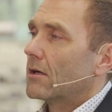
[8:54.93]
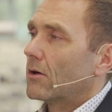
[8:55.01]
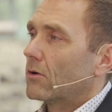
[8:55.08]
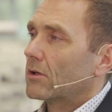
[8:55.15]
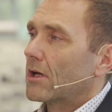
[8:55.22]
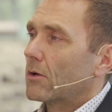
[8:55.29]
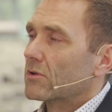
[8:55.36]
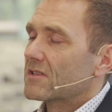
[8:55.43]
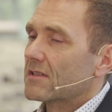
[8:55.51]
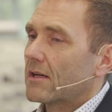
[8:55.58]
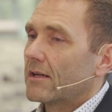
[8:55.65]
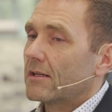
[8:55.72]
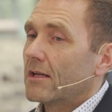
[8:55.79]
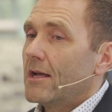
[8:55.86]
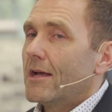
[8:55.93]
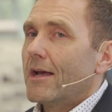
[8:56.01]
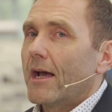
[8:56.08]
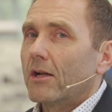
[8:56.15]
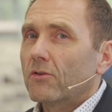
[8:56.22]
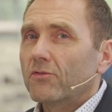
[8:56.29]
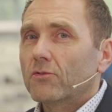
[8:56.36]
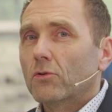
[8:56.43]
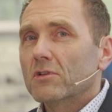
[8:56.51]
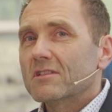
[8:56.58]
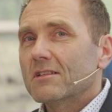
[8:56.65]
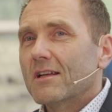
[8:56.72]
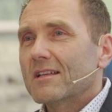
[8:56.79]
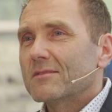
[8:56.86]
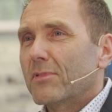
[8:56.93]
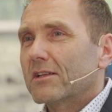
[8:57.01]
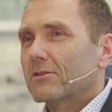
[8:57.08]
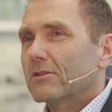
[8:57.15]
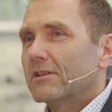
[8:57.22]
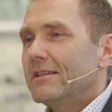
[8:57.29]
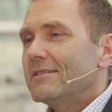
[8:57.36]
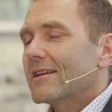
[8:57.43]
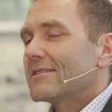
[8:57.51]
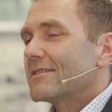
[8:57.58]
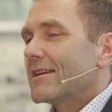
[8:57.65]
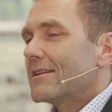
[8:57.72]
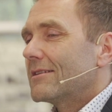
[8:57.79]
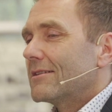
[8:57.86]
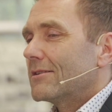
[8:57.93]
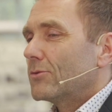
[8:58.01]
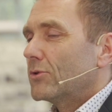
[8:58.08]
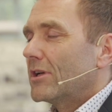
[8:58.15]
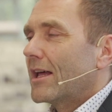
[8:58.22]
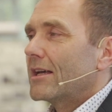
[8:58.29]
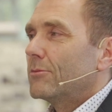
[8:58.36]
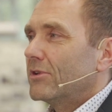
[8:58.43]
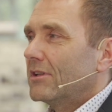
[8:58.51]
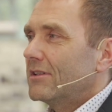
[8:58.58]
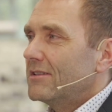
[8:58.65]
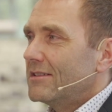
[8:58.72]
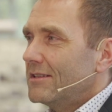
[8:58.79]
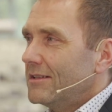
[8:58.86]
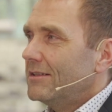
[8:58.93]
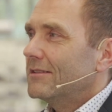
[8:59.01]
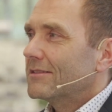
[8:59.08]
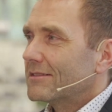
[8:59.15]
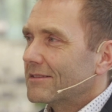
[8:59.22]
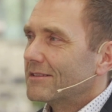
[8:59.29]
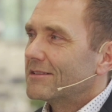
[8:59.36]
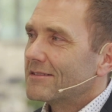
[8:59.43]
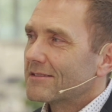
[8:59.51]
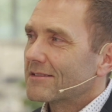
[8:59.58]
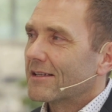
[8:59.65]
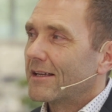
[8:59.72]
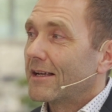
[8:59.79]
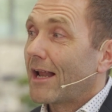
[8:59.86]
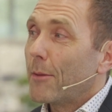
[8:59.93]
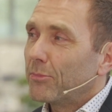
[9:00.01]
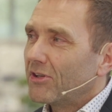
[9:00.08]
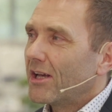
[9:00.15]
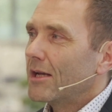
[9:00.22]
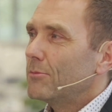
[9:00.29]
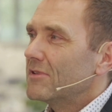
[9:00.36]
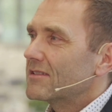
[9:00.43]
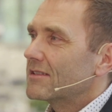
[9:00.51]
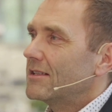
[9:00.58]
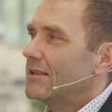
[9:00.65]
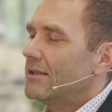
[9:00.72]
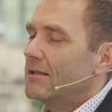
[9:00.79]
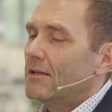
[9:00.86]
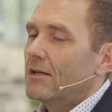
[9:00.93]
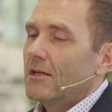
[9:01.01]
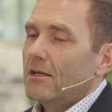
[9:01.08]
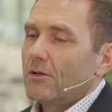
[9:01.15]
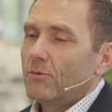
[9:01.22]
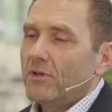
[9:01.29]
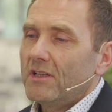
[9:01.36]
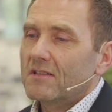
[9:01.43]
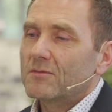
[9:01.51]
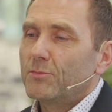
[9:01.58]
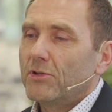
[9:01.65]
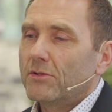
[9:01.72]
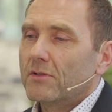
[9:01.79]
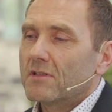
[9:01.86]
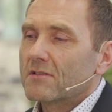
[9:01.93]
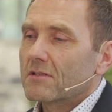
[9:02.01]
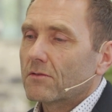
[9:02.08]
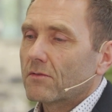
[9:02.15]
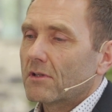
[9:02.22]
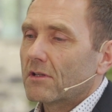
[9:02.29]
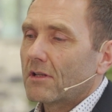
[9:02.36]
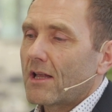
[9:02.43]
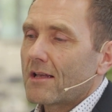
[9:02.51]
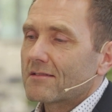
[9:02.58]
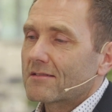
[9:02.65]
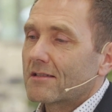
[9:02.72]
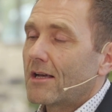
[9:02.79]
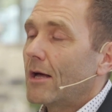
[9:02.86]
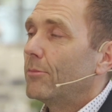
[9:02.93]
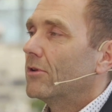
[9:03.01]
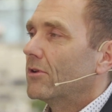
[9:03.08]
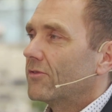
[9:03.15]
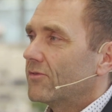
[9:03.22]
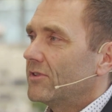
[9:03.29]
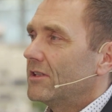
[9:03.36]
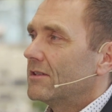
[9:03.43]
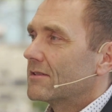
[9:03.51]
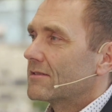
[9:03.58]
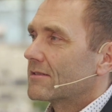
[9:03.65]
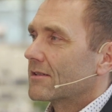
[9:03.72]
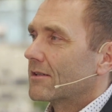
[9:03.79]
on our side. And of course, last but not least, I said reliability is and uptime is key. We experienced over the last couple of years